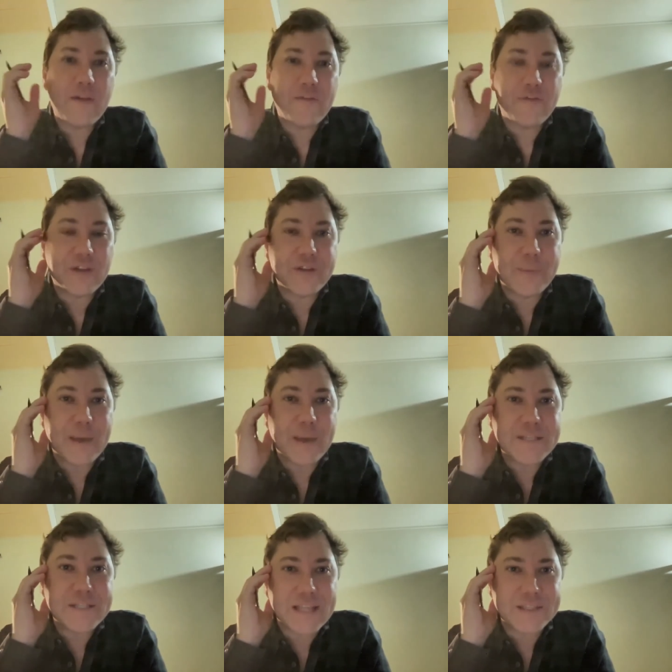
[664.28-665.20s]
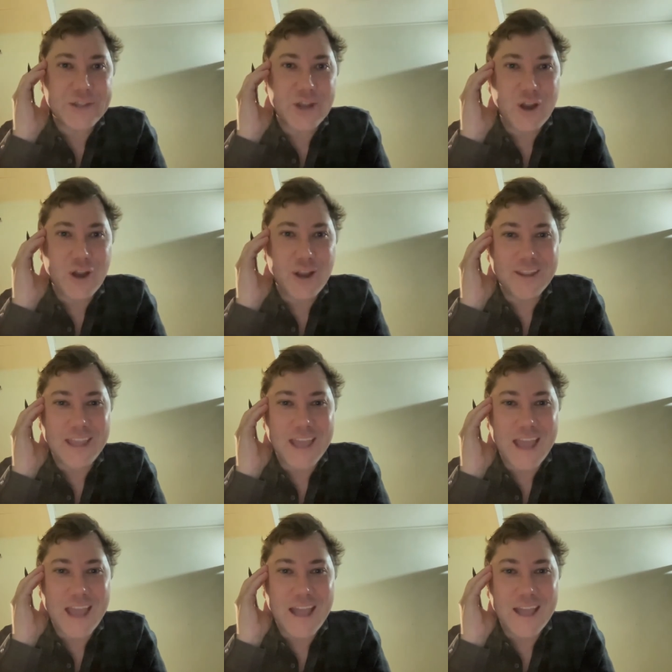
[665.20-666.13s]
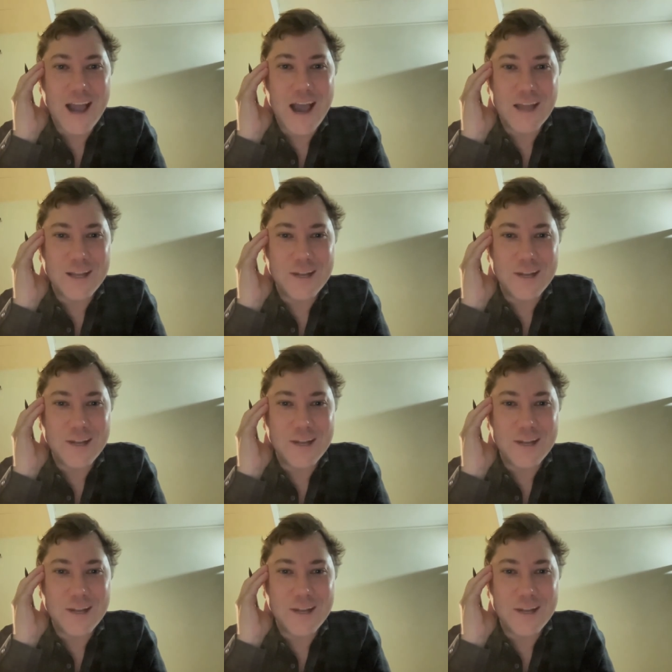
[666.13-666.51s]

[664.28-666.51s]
yeah, I failed to mention that. Sorry. Yeah. No, uh,